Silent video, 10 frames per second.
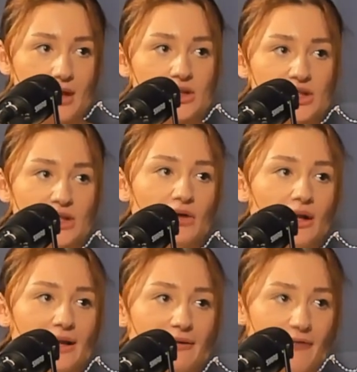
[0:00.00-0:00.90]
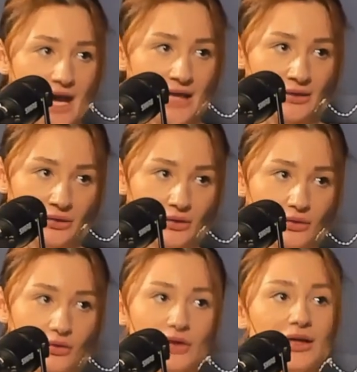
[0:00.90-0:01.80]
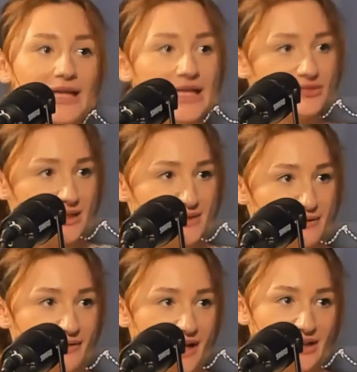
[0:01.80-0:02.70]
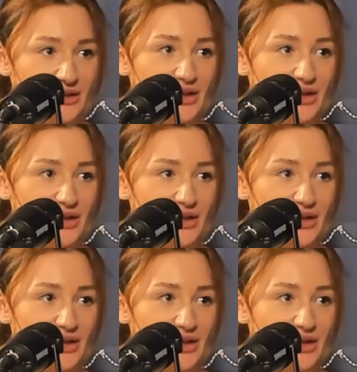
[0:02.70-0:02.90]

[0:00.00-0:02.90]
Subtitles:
So you've got like vinyl, or you've got heat transfer vinyl.